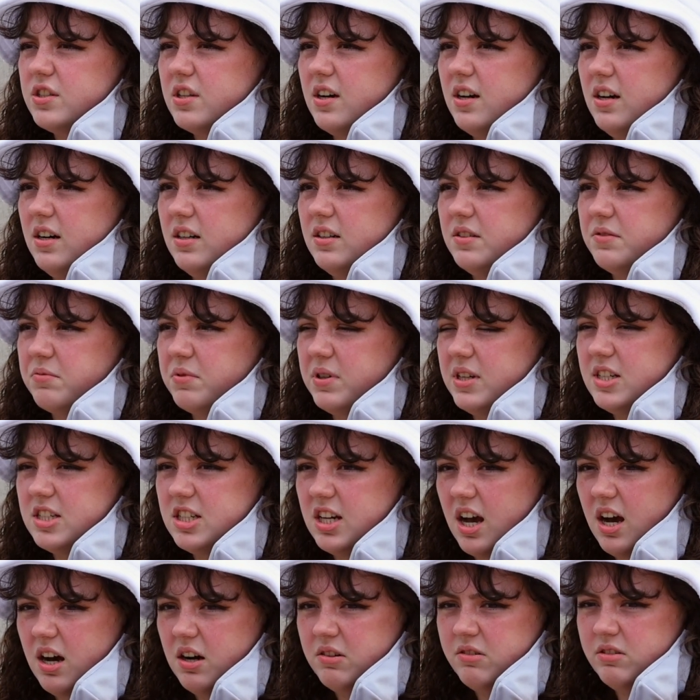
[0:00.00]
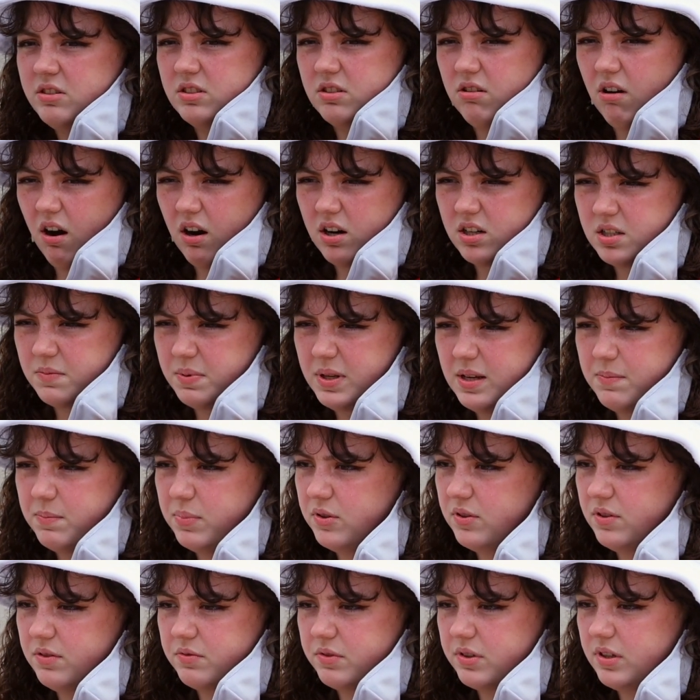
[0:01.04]
to reach out and talk to
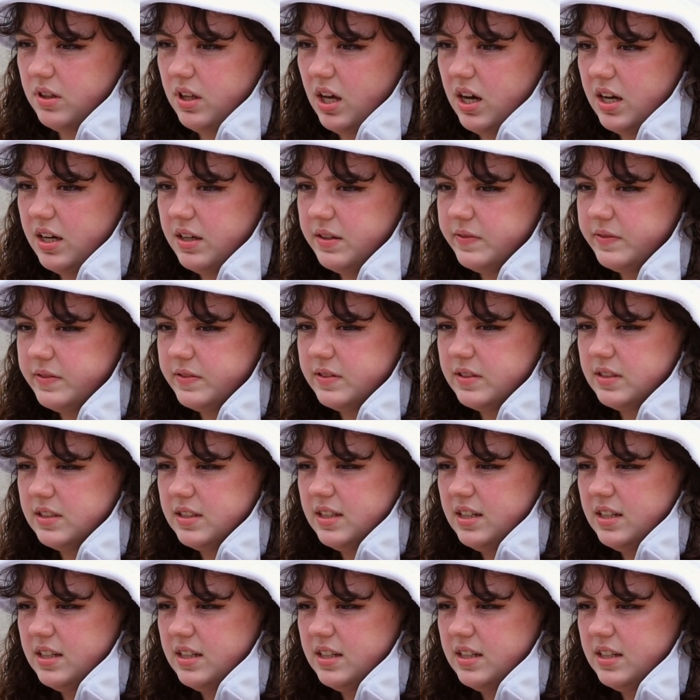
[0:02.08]
people in real life.